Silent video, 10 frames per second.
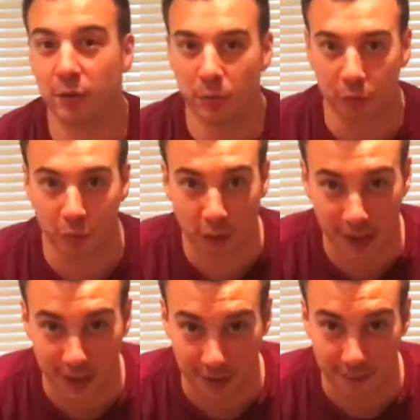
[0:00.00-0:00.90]
them with a
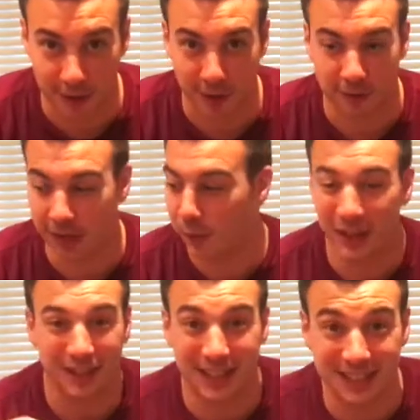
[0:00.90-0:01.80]
really lovely cocktail,
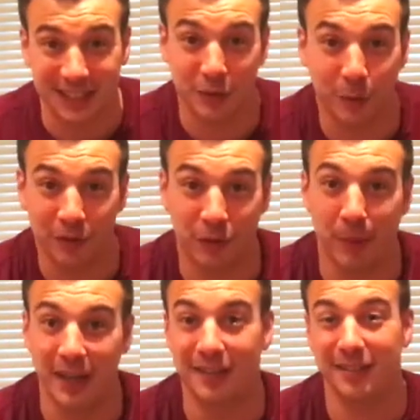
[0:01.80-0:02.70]
this is the one to
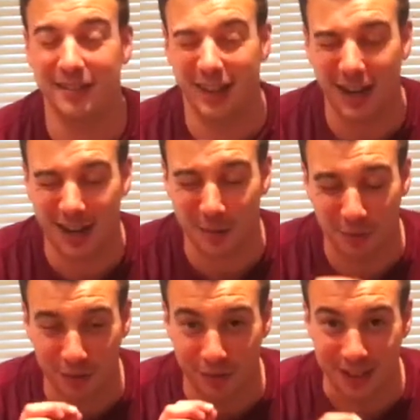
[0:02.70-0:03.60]
make. This is
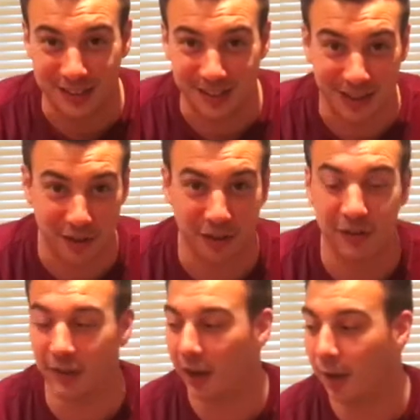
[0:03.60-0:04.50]
absolutely
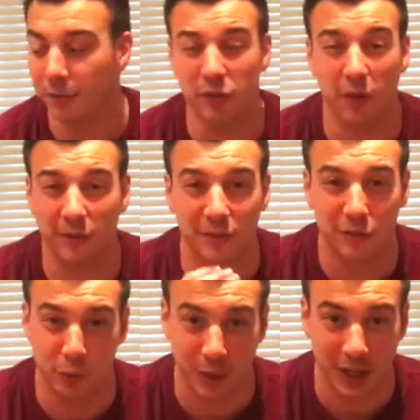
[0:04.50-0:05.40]
delicious. It's nice and
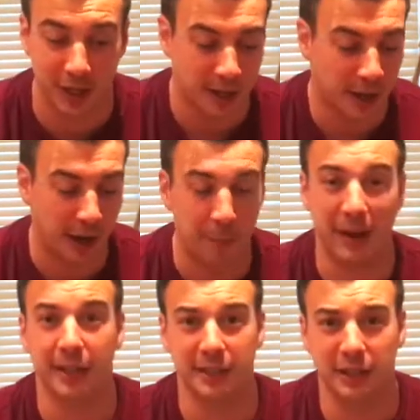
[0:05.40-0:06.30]
sweet,
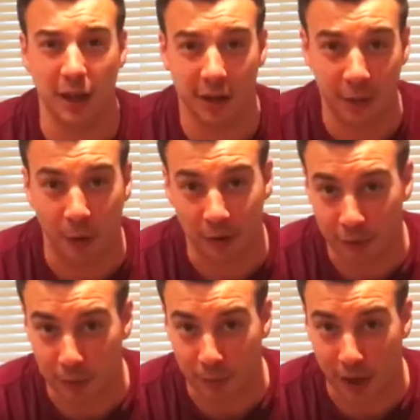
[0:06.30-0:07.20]
and it's certainly one
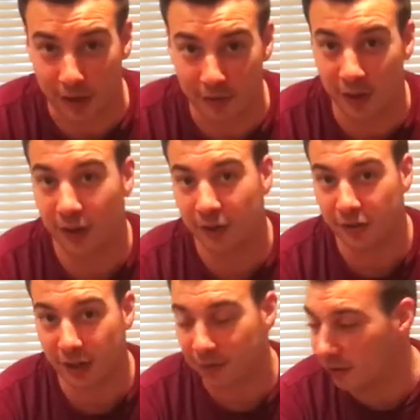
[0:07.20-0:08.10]
to impress.
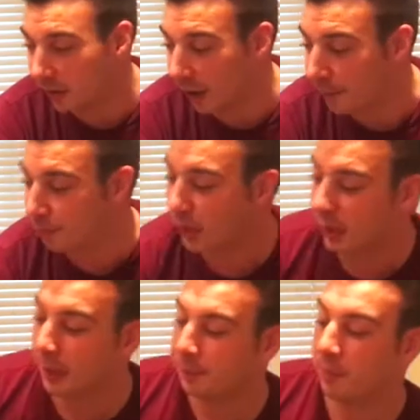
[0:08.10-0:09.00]
So give this a go.
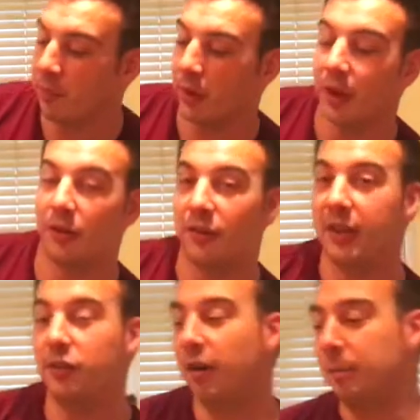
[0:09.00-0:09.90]
Just
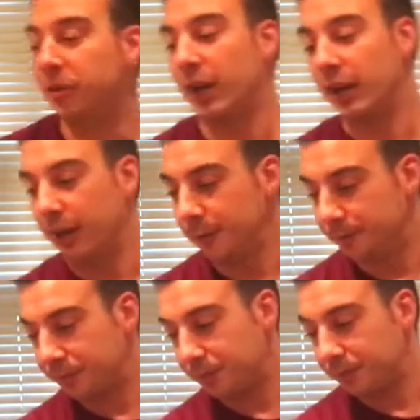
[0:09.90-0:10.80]
need to grab your shaker,
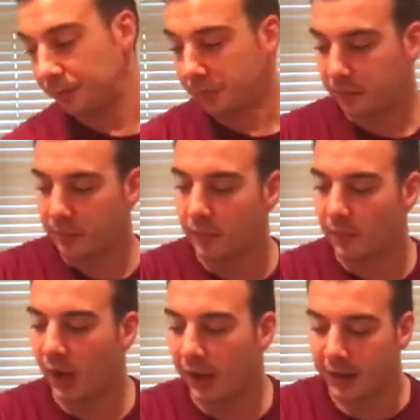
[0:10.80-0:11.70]

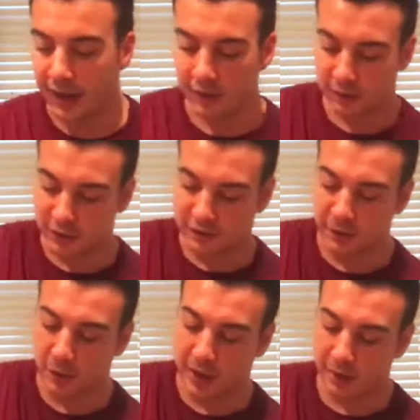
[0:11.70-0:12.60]
and again, just
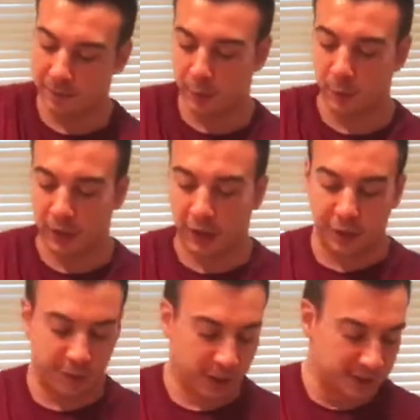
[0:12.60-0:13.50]
fill that with a
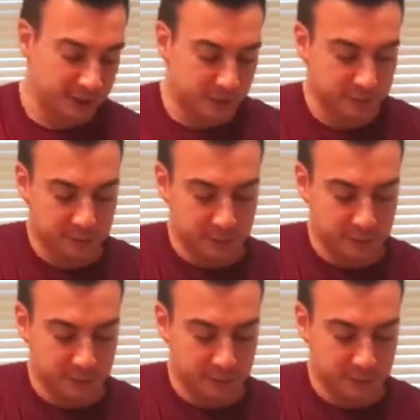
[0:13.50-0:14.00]
load of ice.